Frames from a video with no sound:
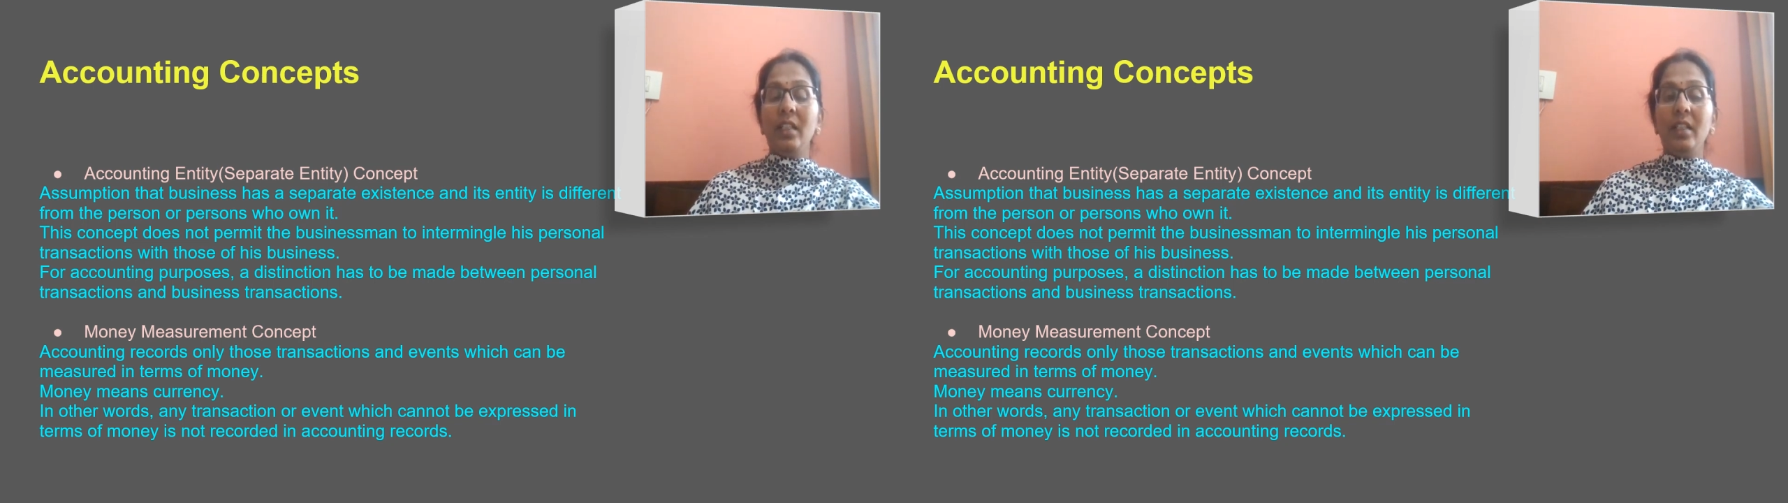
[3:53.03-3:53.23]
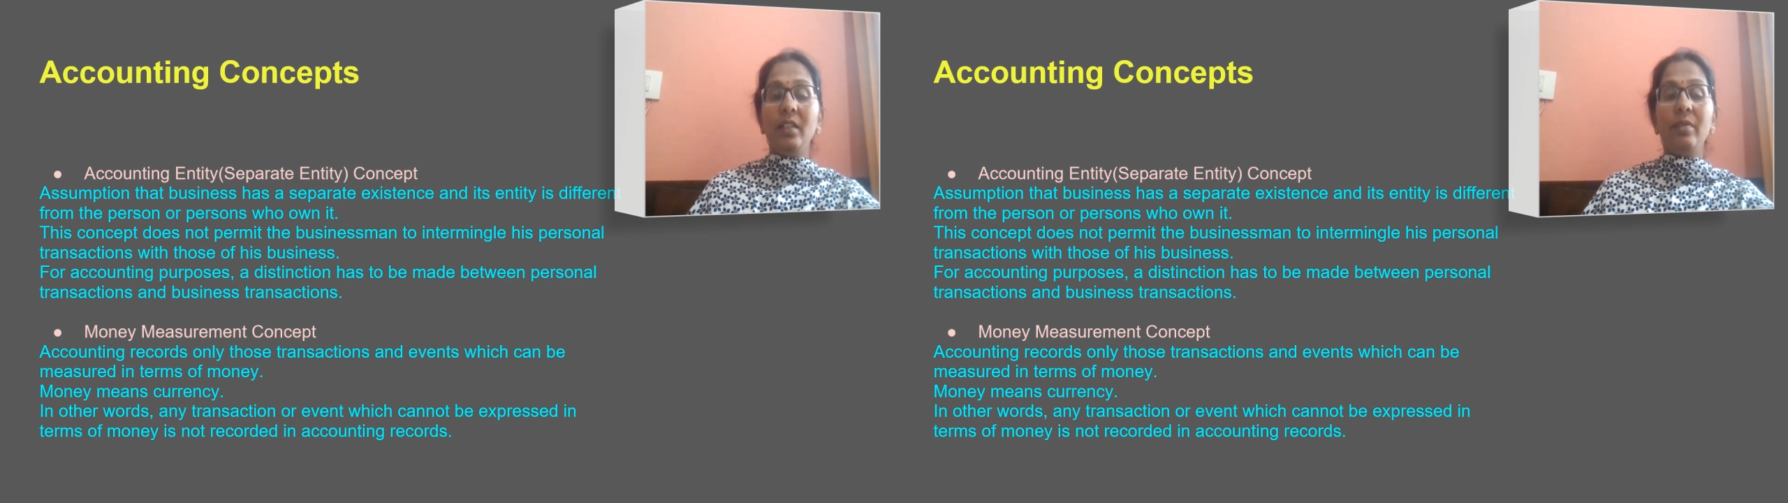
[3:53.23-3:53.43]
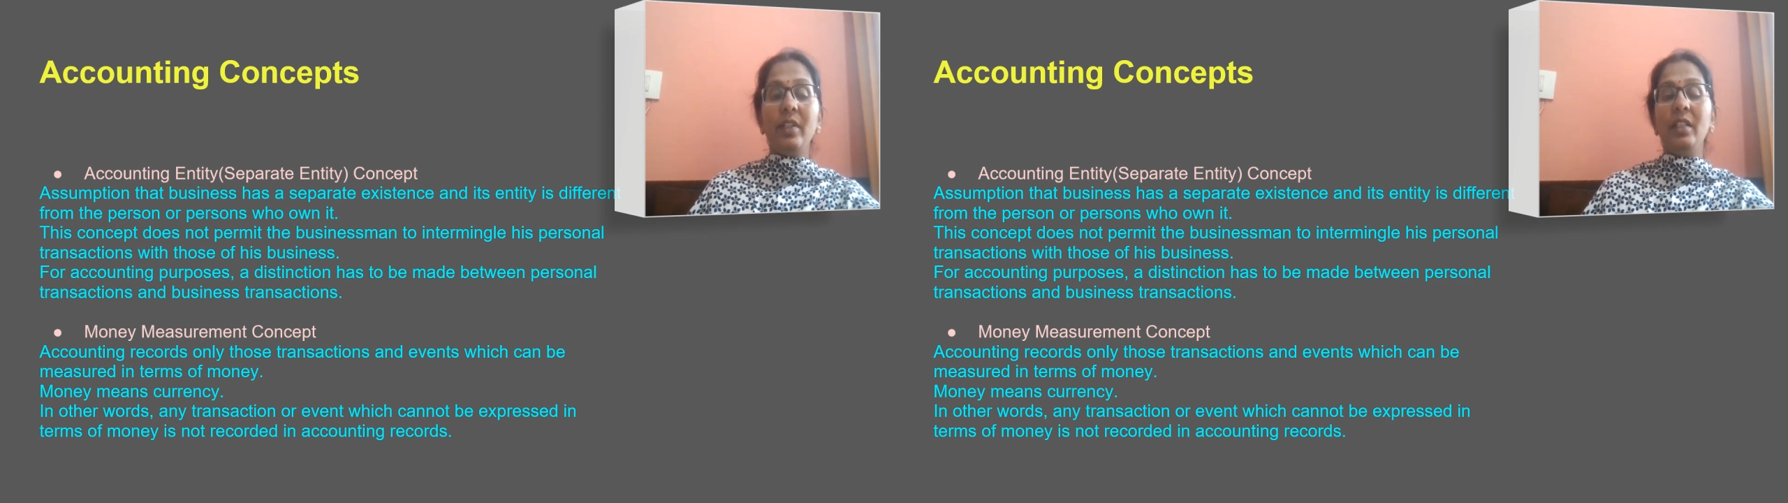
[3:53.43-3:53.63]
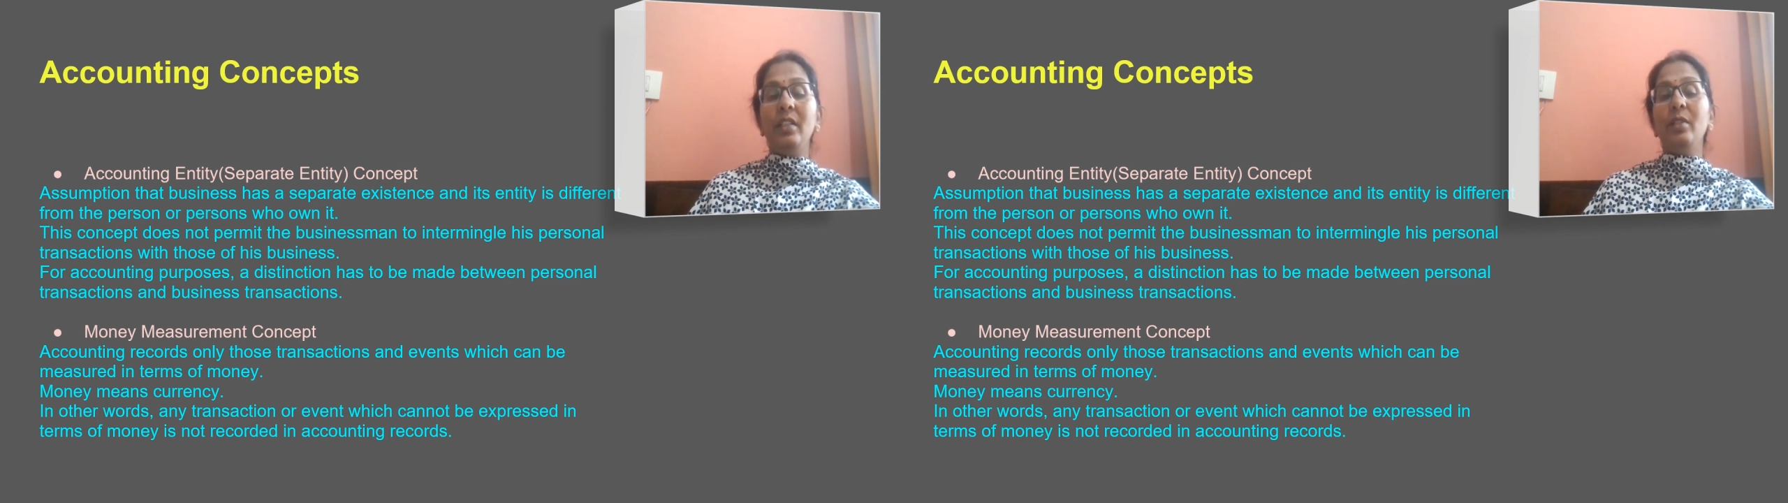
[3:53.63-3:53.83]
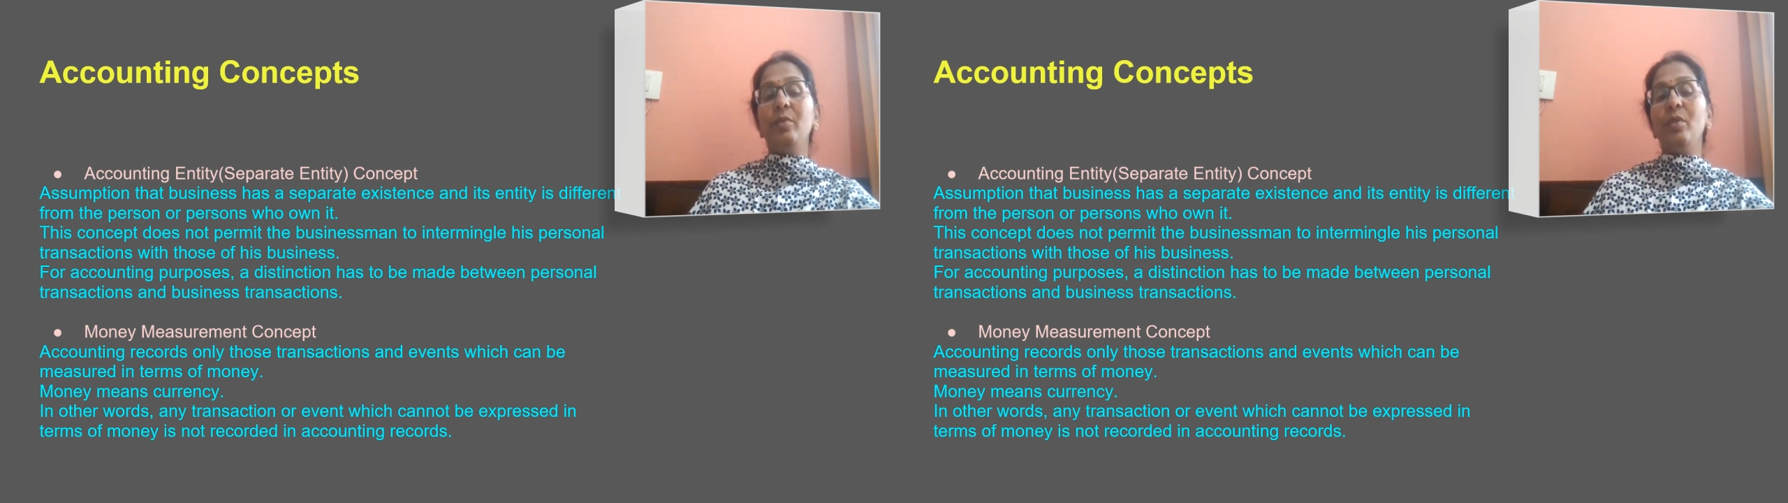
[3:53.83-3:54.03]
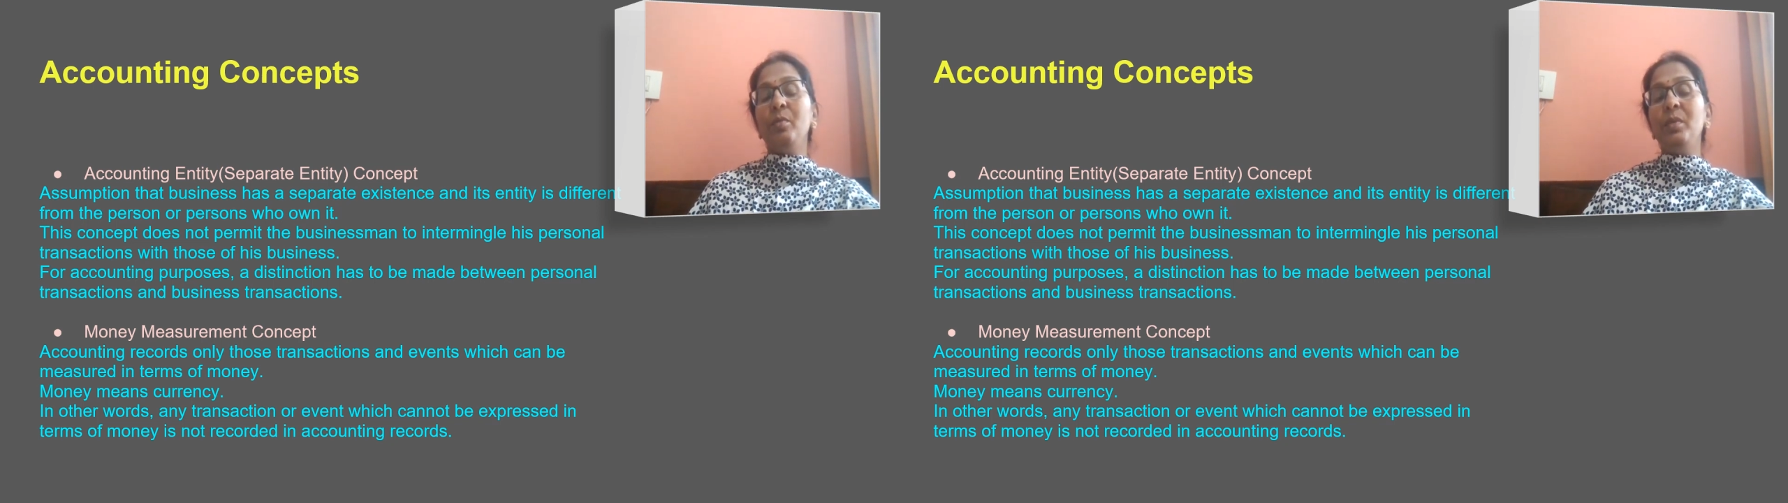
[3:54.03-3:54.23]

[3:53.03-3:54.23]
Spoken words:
different from